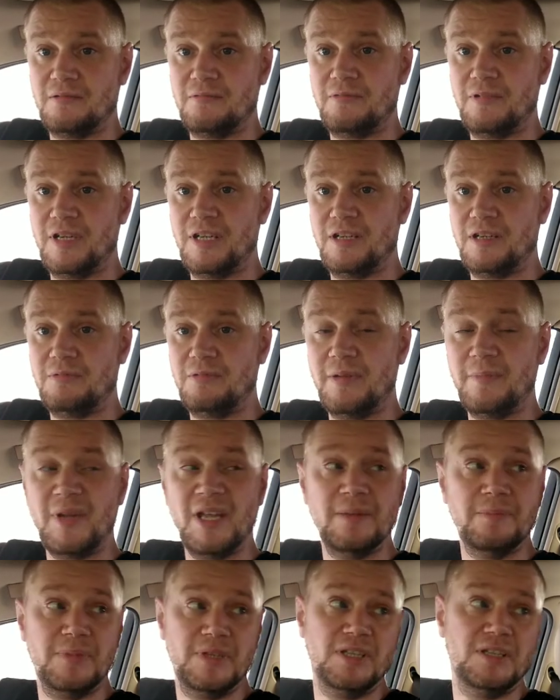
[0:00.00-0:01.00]
where we
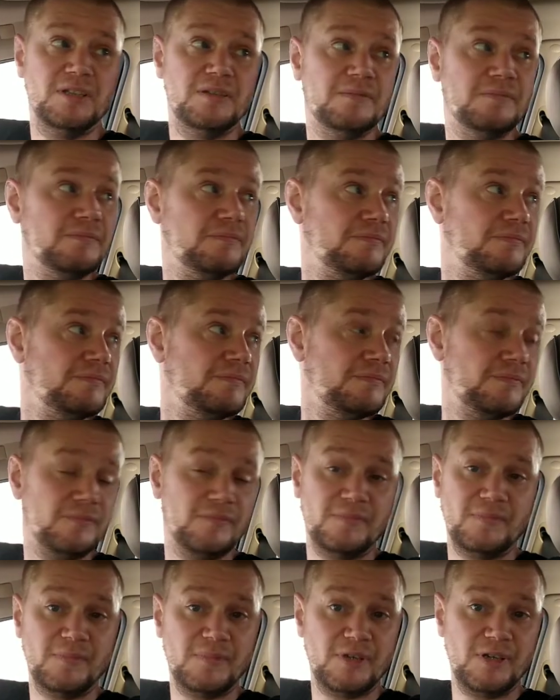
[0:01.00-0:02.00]
might be
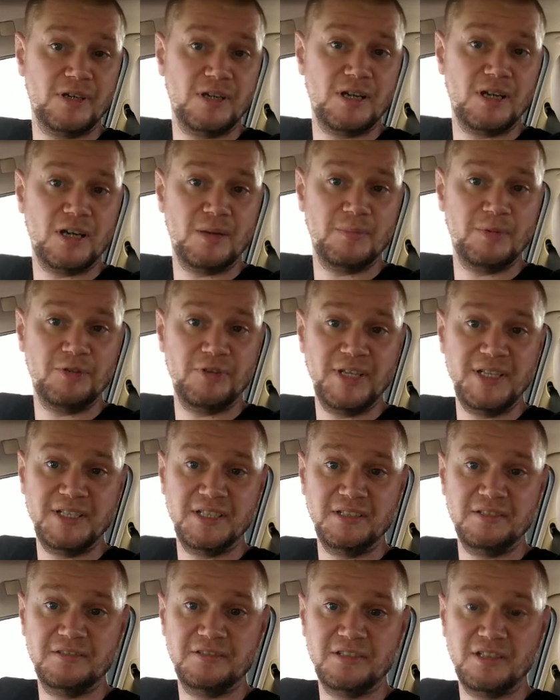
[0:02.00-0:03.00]

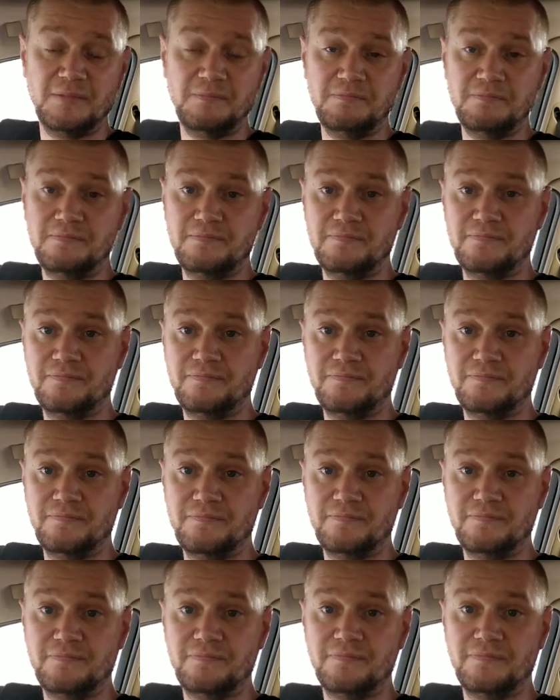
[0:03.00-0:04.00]
upgrading some
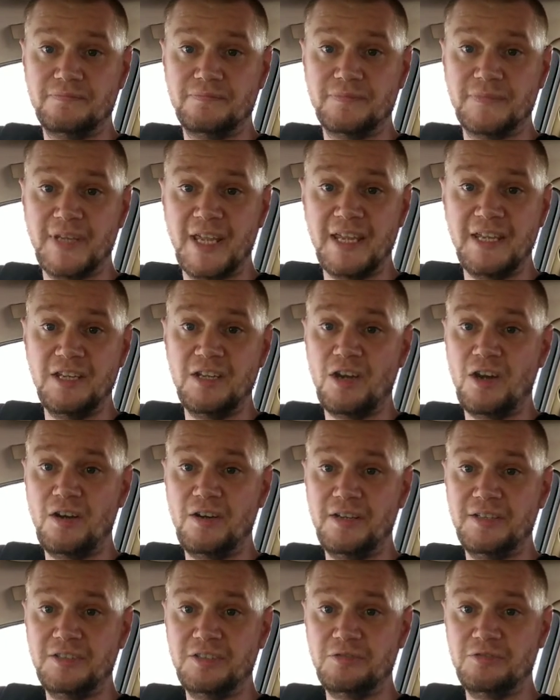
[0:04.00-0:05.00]

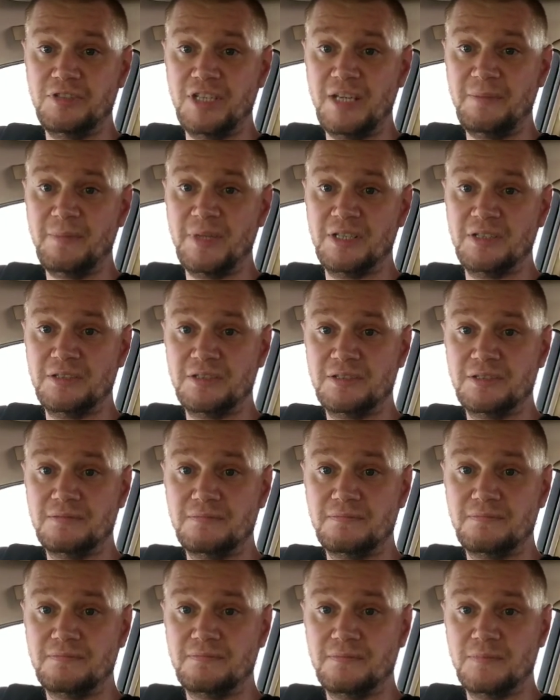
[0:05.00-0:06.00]
in-car entertainment.
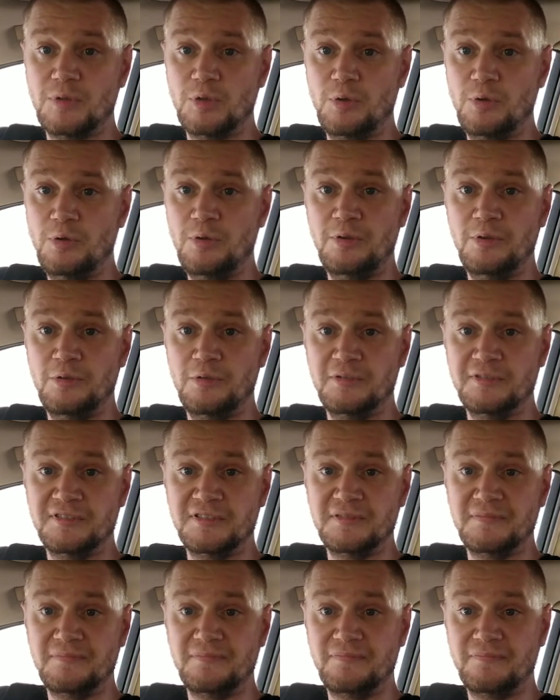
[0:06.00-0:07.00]
Who knows?
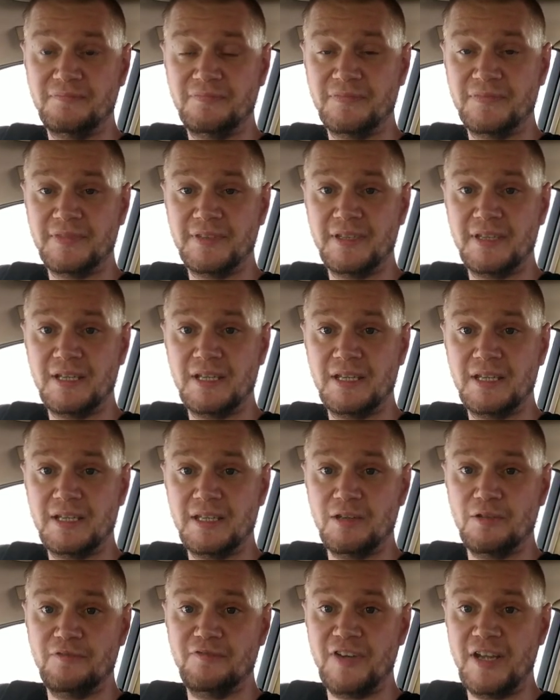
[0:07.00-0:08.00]

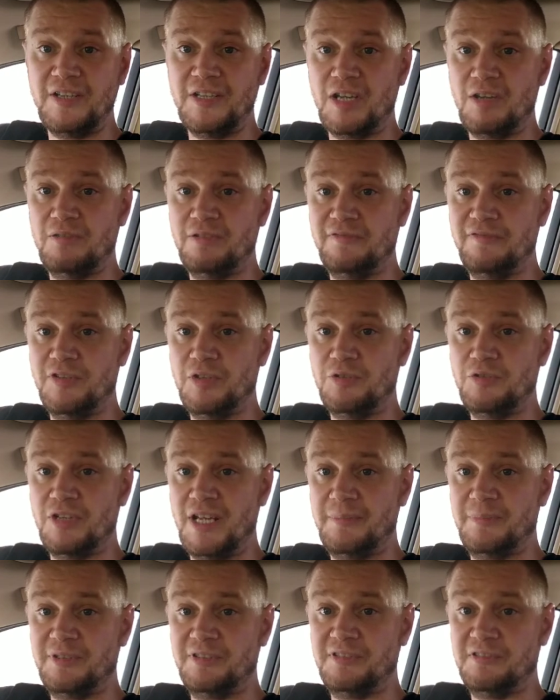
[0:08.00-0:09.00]
You'll find out in a future
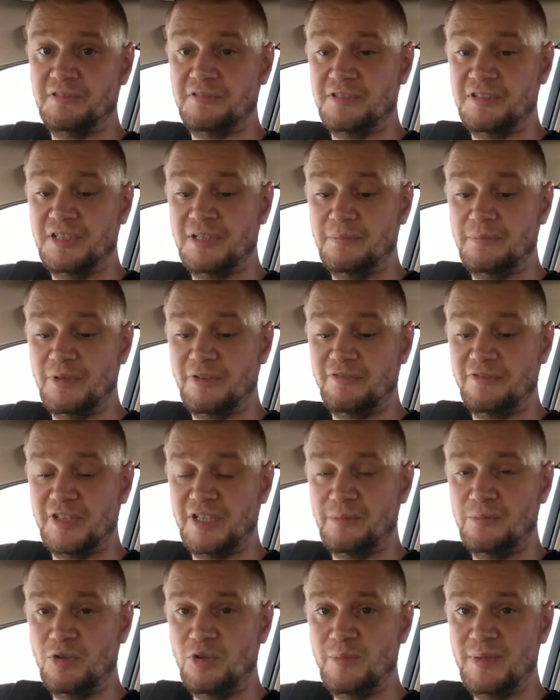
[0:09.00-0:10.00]
episode, but for
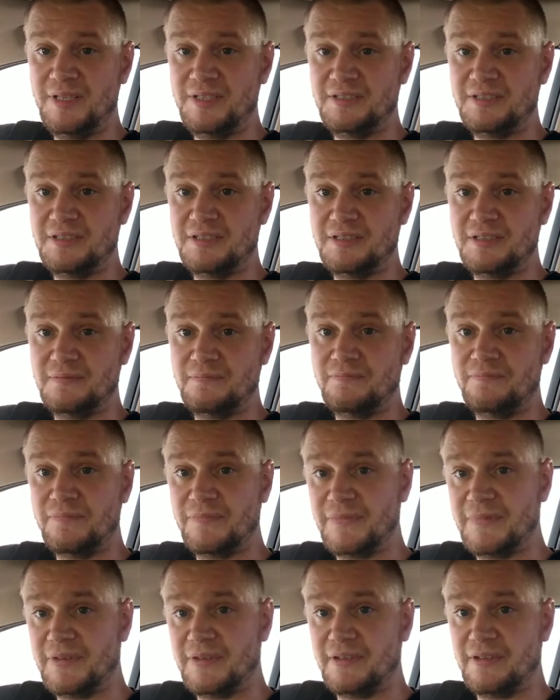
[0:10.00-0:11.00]
the moment,
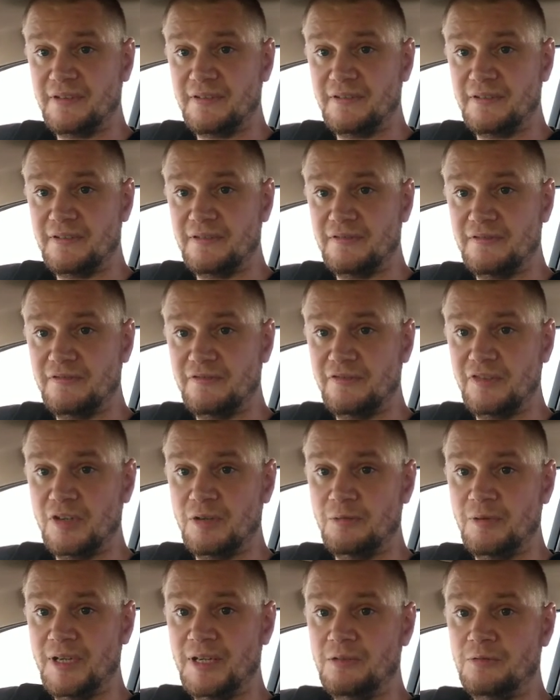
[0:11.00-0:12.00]

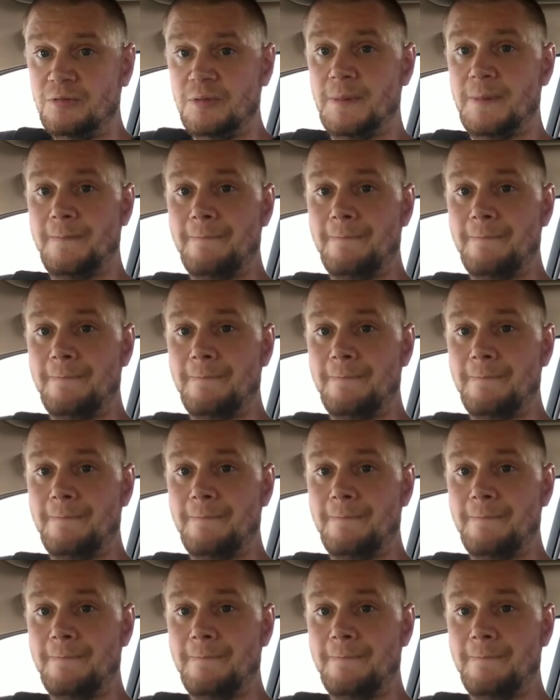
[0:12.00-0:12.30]
farewell.